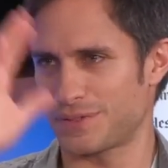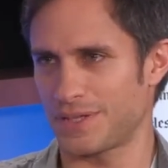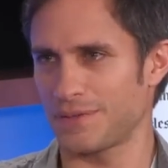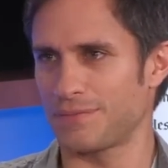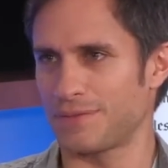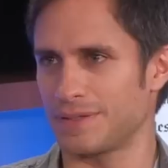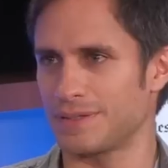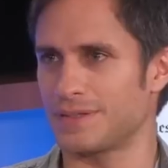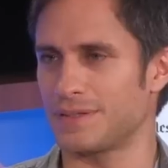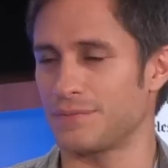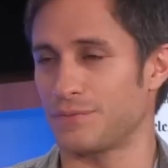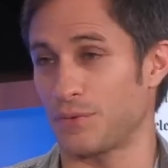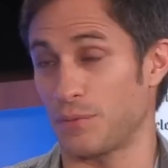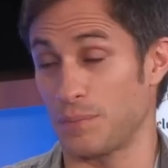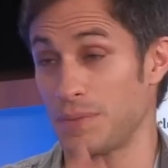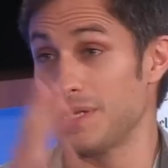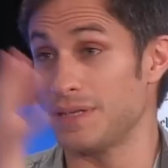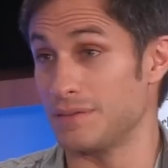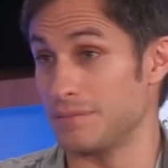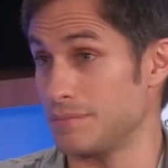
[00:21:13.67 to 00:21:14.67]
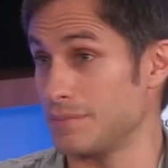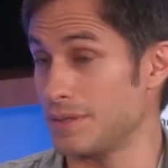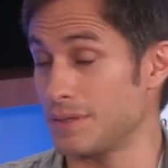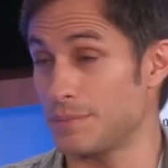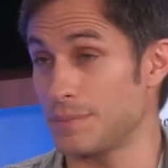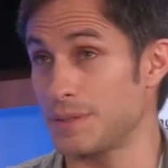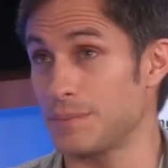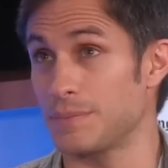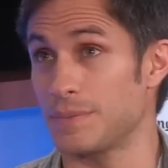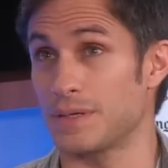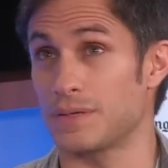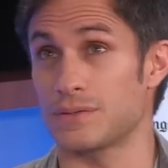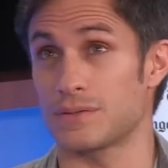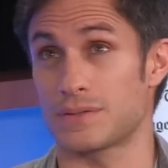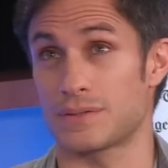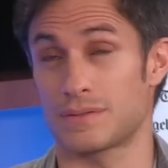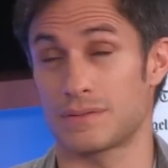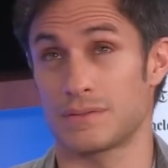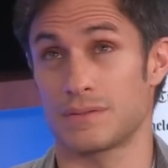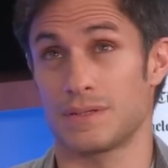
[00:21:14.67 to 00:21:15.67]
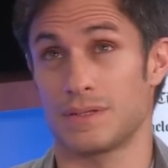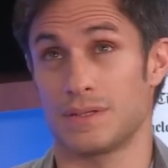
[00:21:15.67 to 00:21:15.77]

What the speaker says: definitely, uh-huh. for me. I mean, because